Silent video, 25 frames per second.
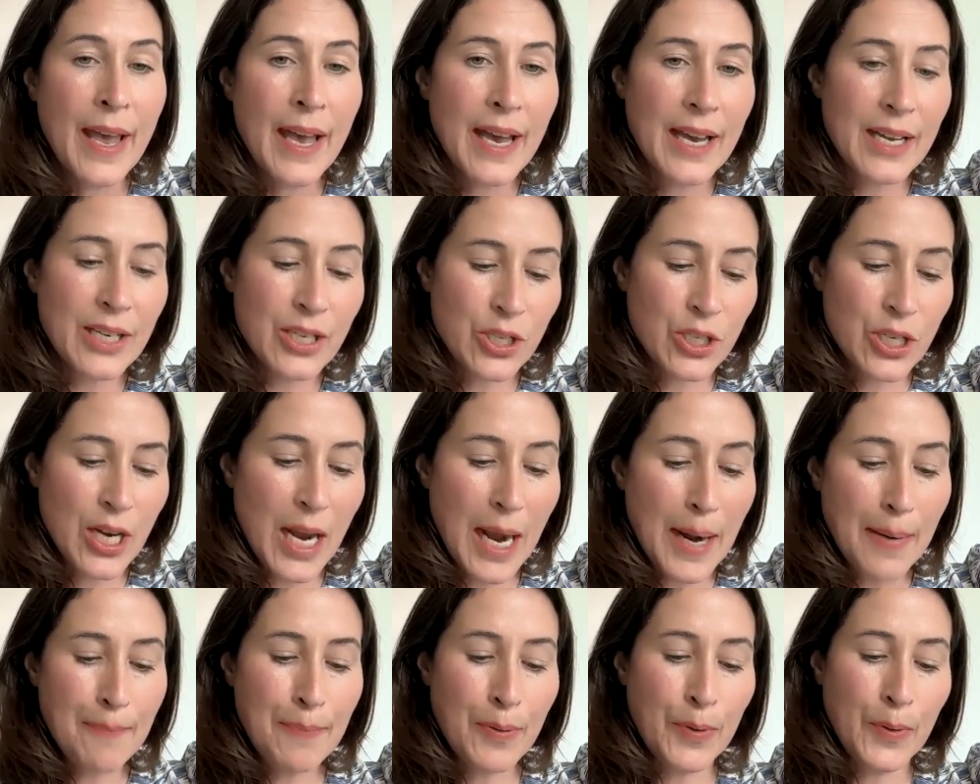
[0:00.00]
a
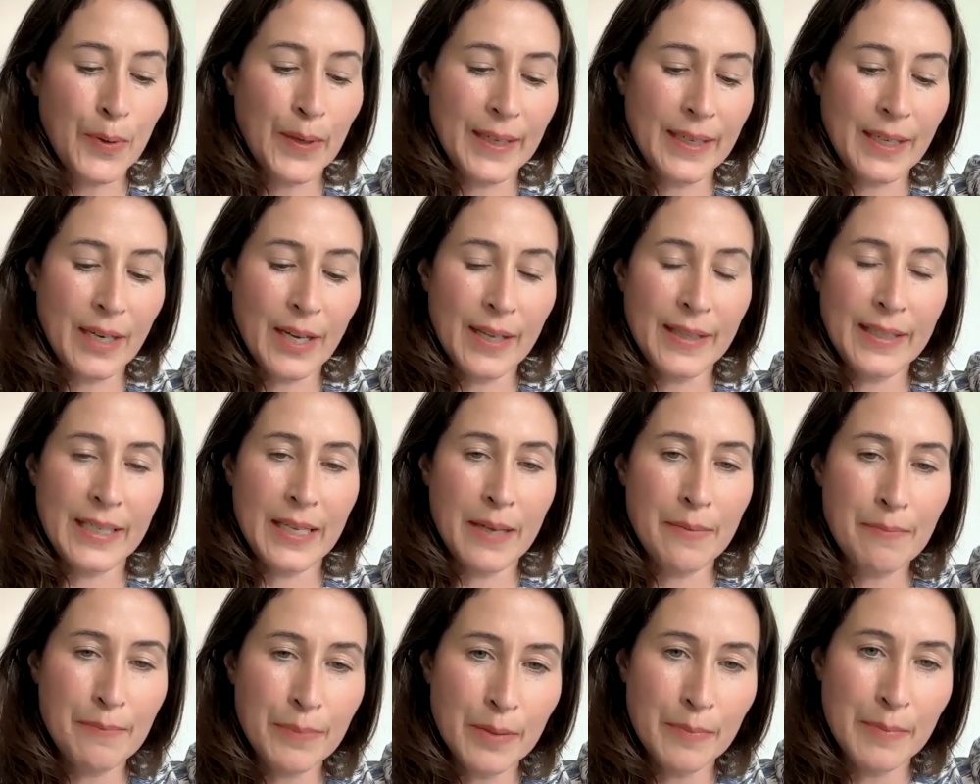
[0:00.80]
checkpoint on the
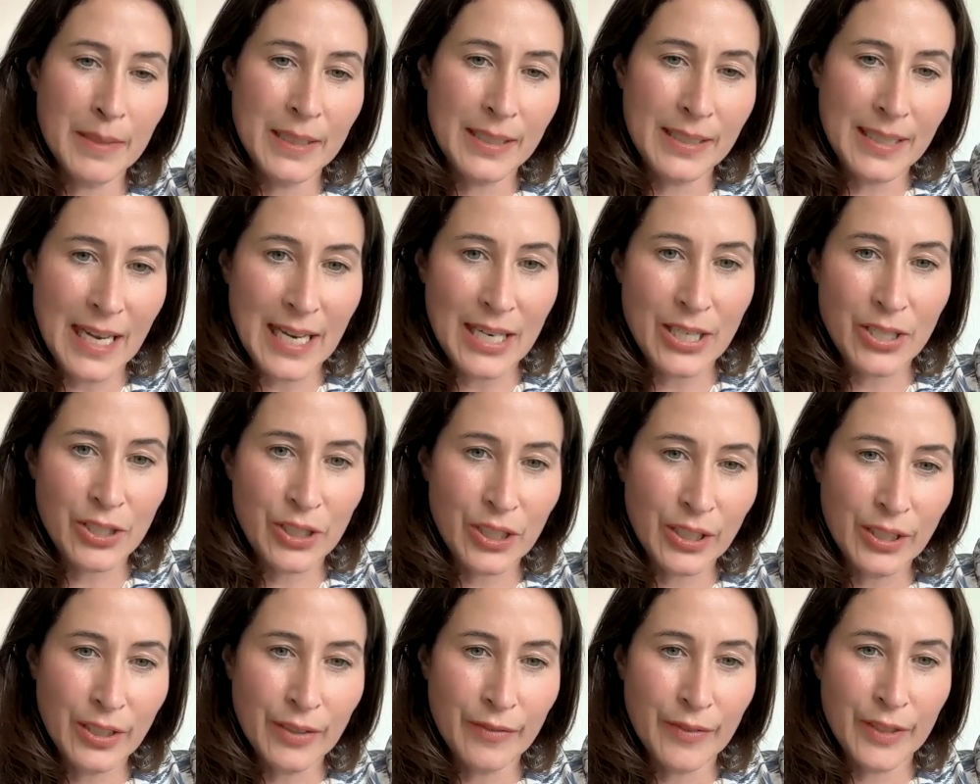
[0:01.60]

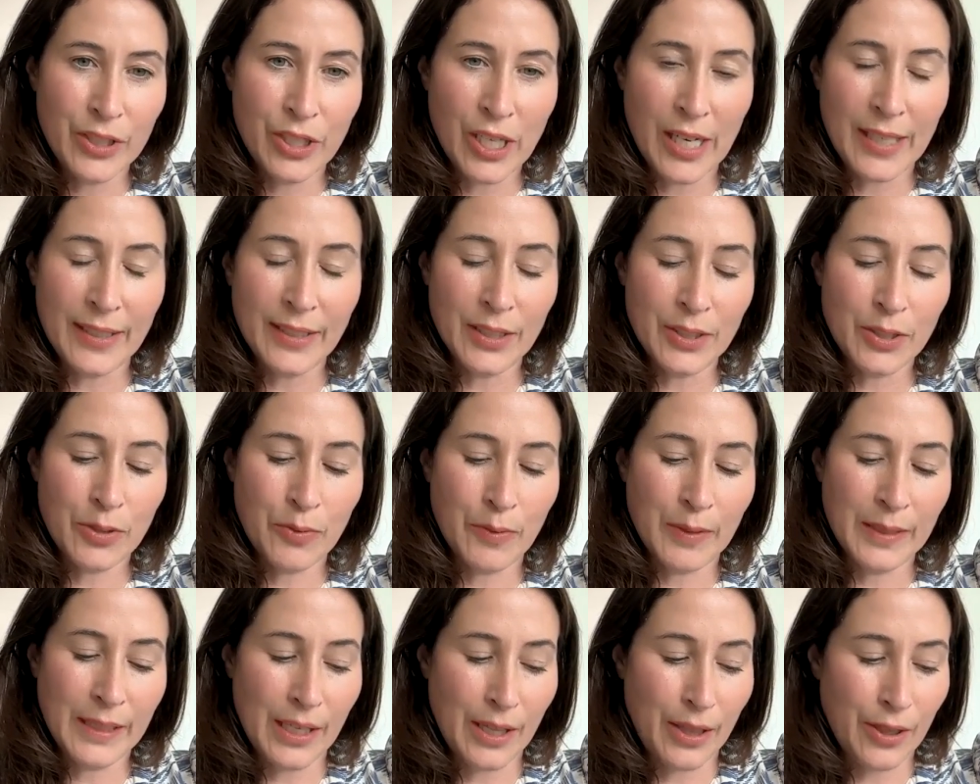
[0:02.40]
implementation of Agenda
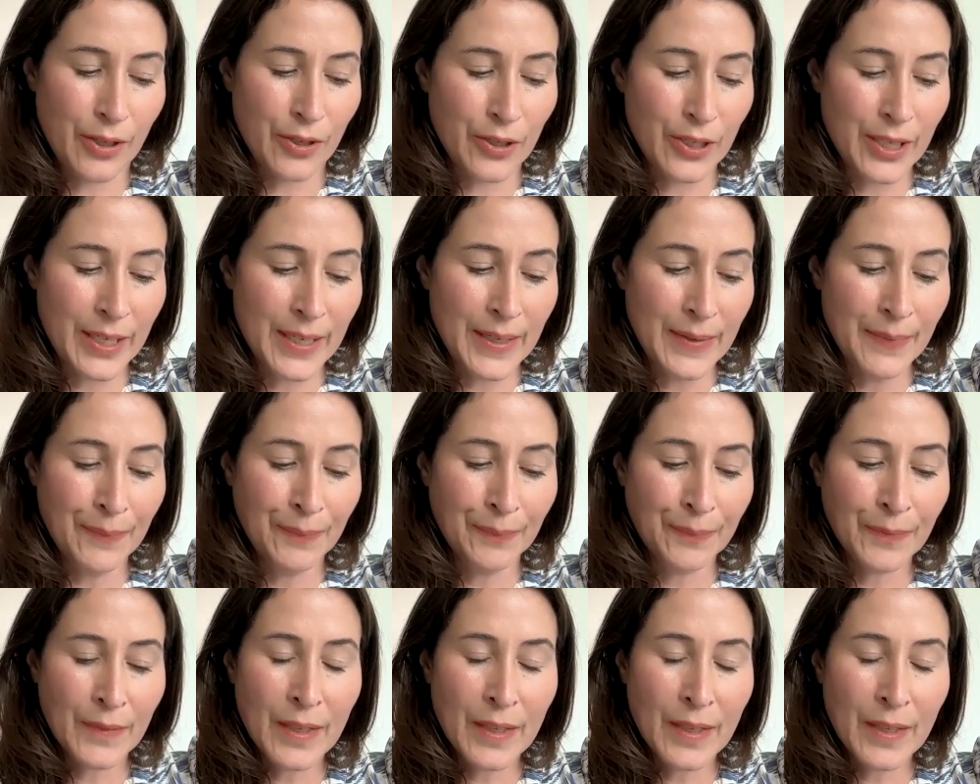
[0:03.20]
2030?